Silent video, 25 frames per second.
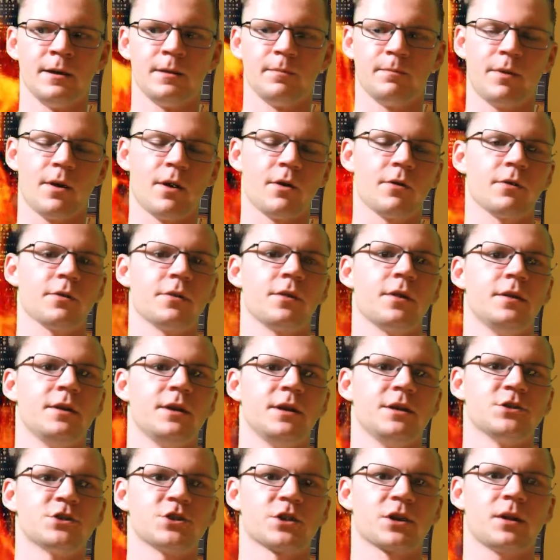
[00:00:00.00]

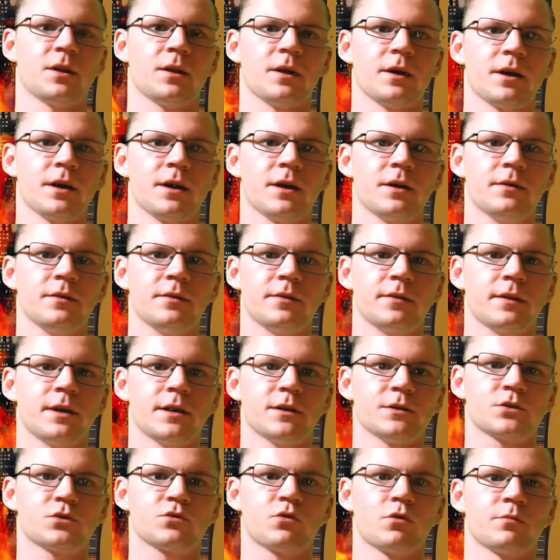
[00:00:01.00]
Ninja Clan
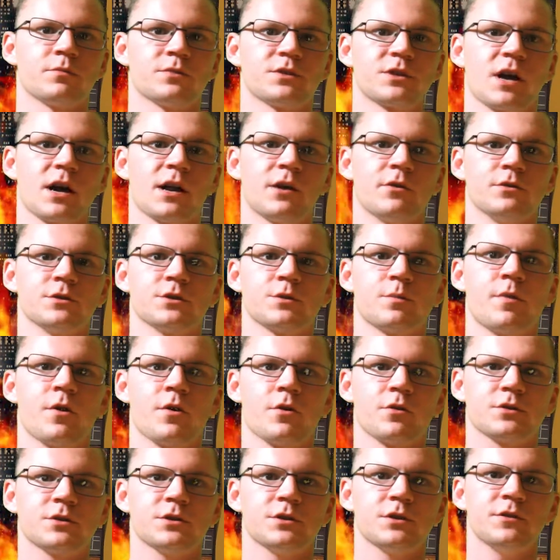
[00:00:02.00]
that Storm Shadow is a
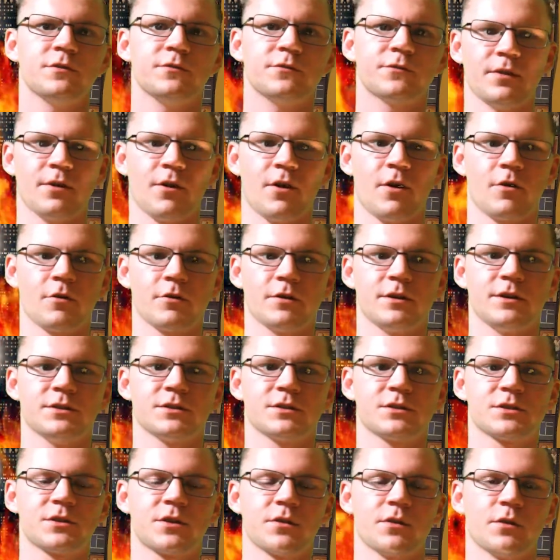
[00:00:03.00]
part of. There are
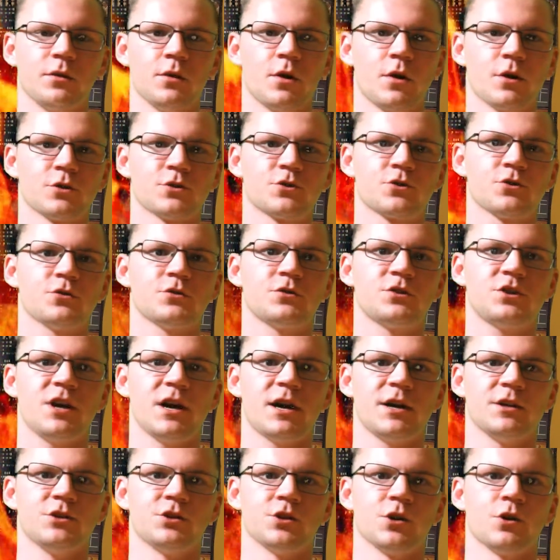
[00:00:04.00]
hints to the larger
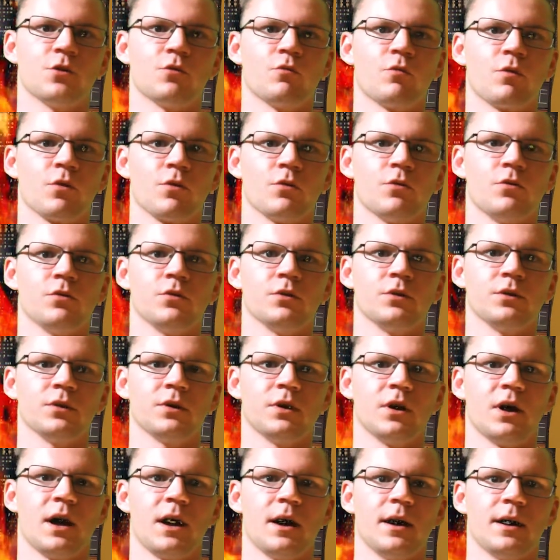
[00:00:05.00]
G.I. Joe world.
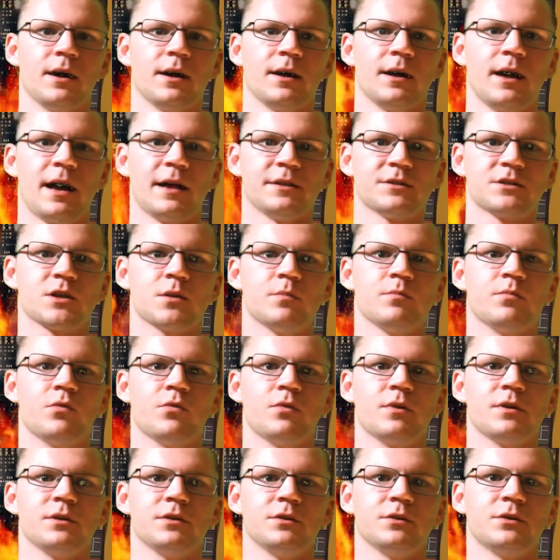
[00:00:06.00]
At some
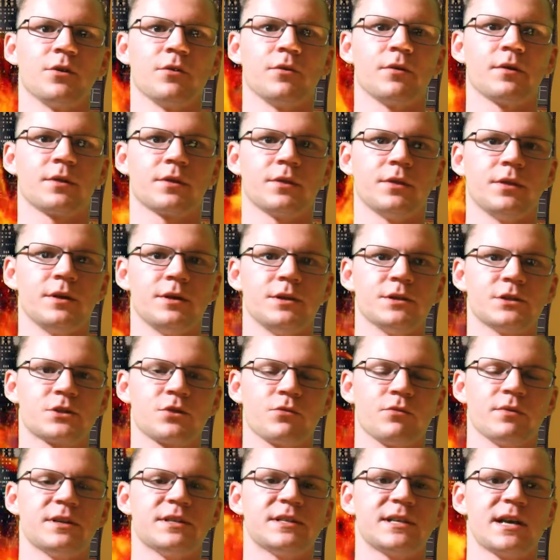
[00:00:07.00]
point during these
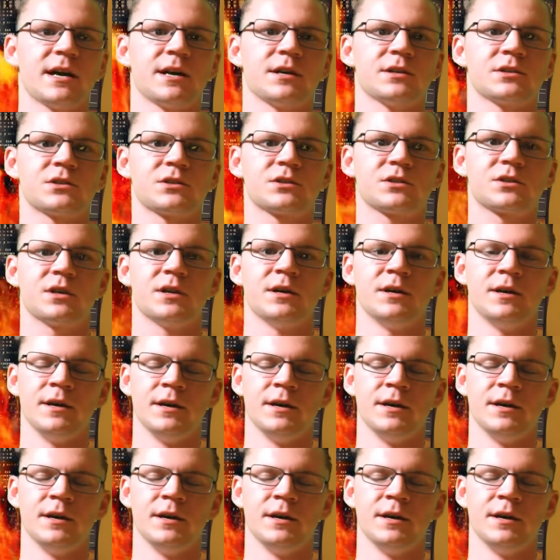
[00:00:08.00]
3 tests,